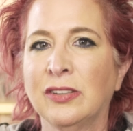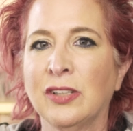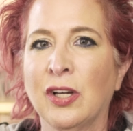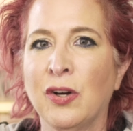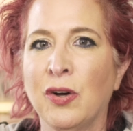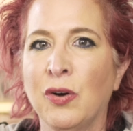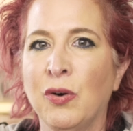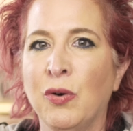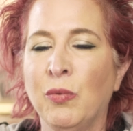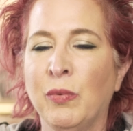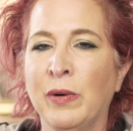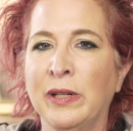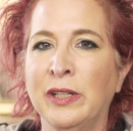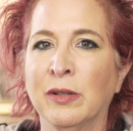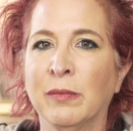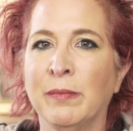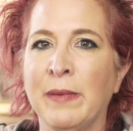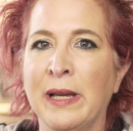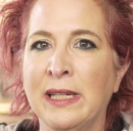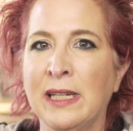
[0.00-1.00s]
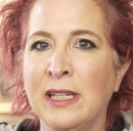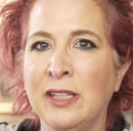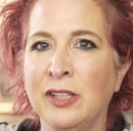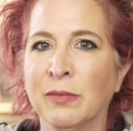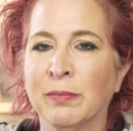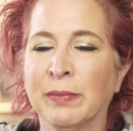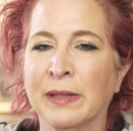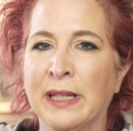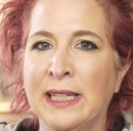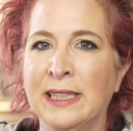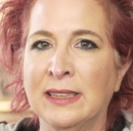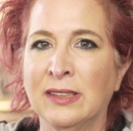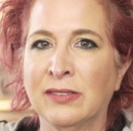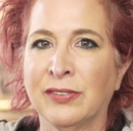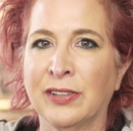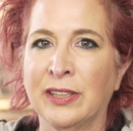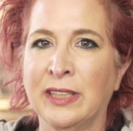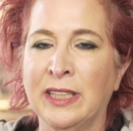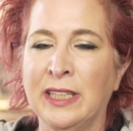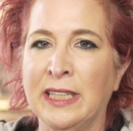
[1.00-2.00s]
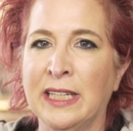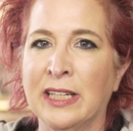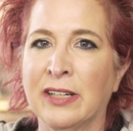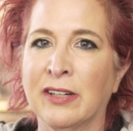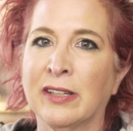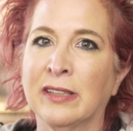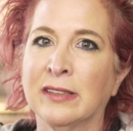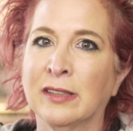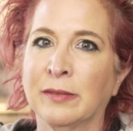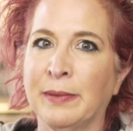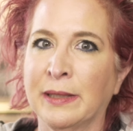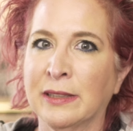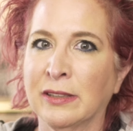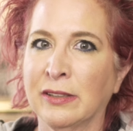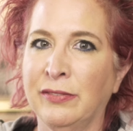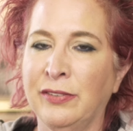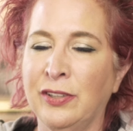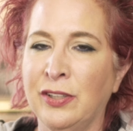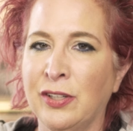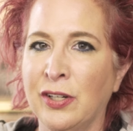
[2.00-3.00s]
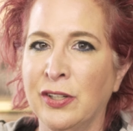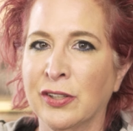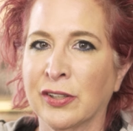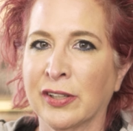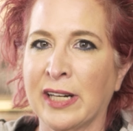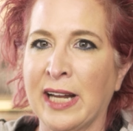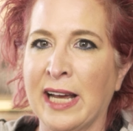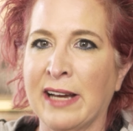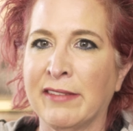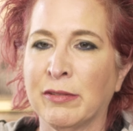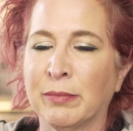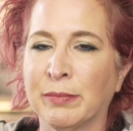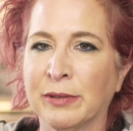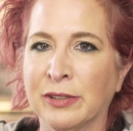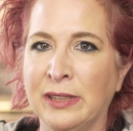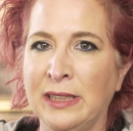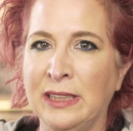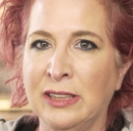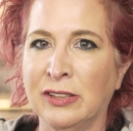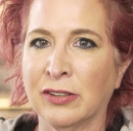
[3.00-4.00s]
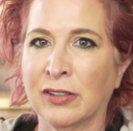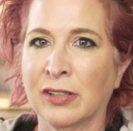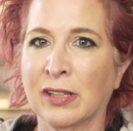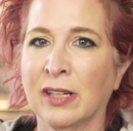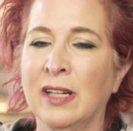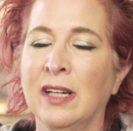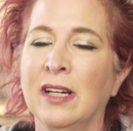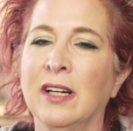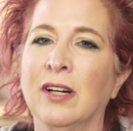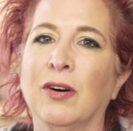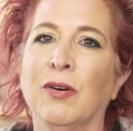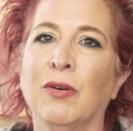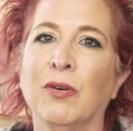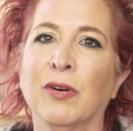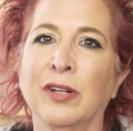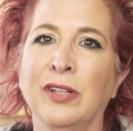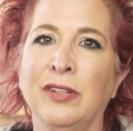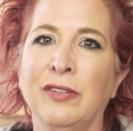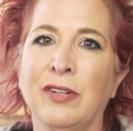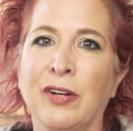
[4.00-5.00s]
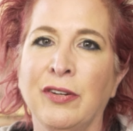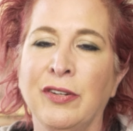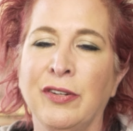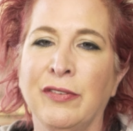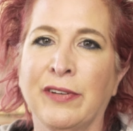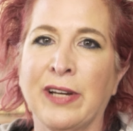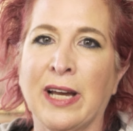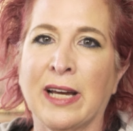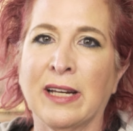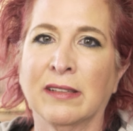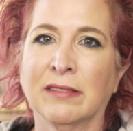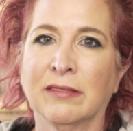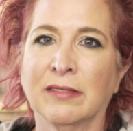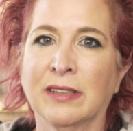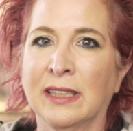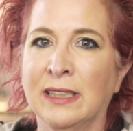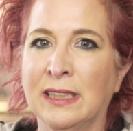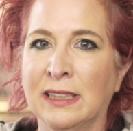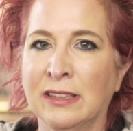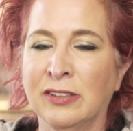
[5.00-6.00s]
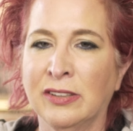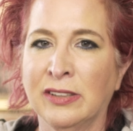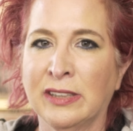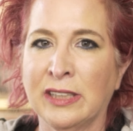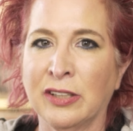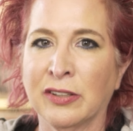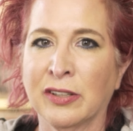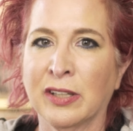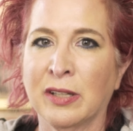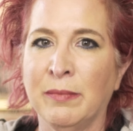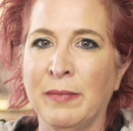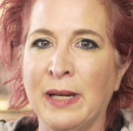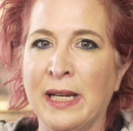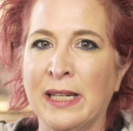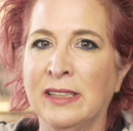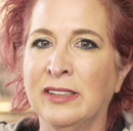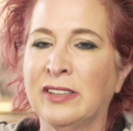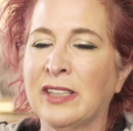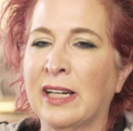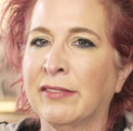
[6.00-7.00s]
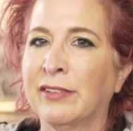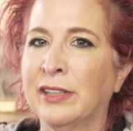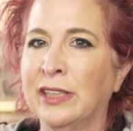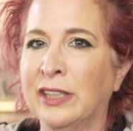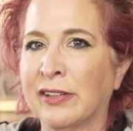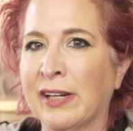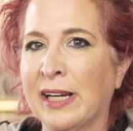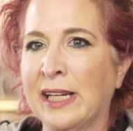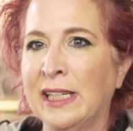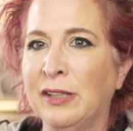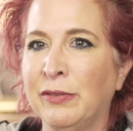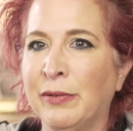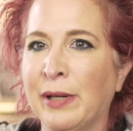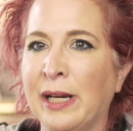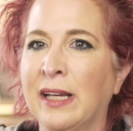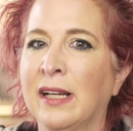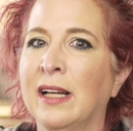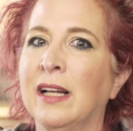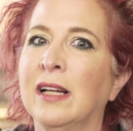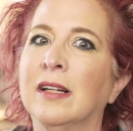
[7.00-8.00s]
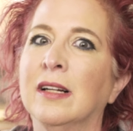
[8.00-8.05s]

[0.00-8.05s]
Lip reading: So when you're making your plans for the year, and especially if you know you're going to have a procedure, or you've got conditions that you're going to manage every year anyway,